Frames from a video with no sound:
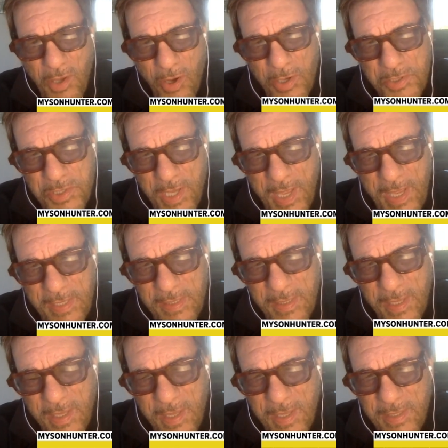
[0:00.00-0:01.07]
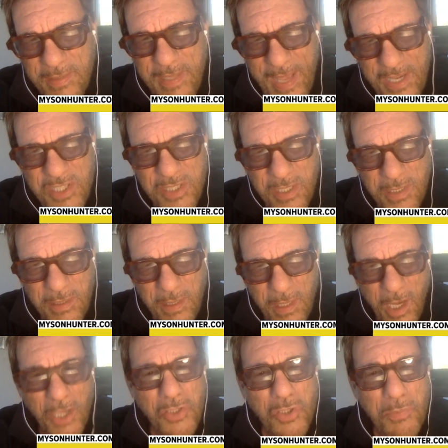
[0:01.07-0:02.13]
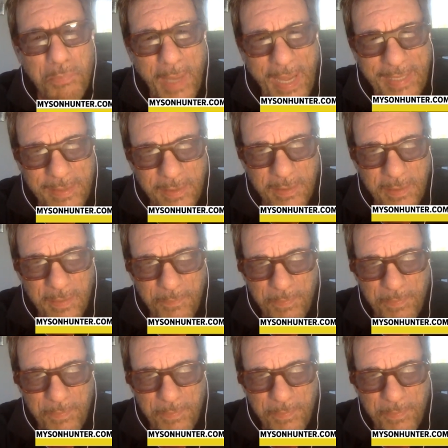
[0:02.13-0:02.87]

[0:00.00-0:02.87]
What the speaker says: Archer had texted Hunter Biden